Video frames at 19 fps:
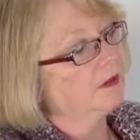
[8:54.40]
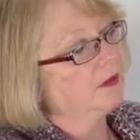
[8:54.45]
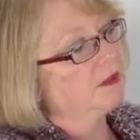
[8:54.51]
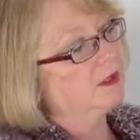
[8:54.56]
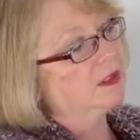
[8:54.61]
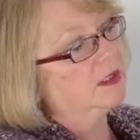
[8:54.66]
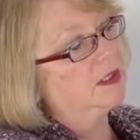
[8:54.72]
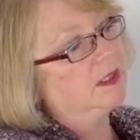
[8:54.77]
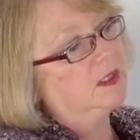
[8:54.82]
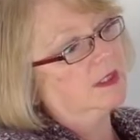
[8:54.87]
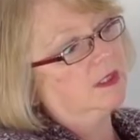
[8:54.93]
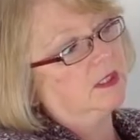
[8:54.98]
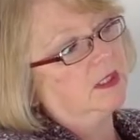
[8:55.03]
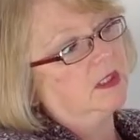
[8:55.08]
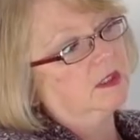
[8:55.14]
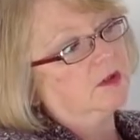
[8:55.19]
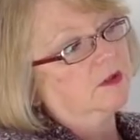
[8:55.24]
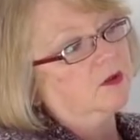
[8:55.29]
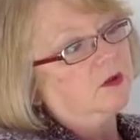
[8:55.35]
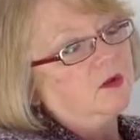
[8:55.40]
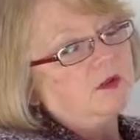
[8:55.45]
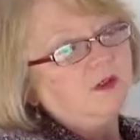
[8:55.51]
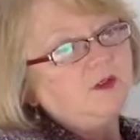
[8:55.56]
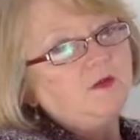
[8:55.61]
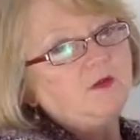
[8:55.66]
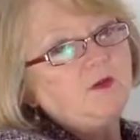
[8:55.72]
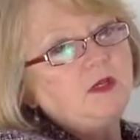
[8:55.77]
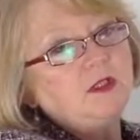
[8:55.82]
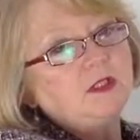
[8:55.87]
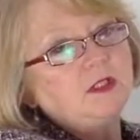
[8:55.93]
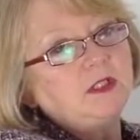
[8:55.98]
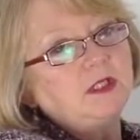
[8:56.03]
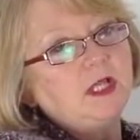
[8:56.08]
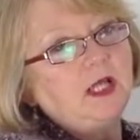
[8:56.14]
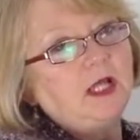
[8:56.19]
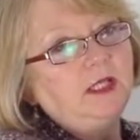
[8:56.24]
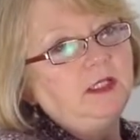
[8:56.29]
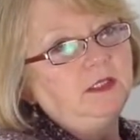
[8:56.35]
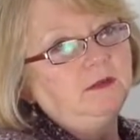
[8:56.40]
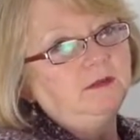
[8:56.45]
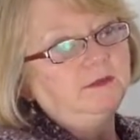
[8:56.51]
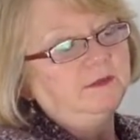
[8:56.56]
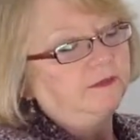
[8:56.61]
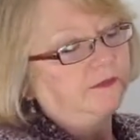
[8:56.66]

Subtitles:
this is the across front line.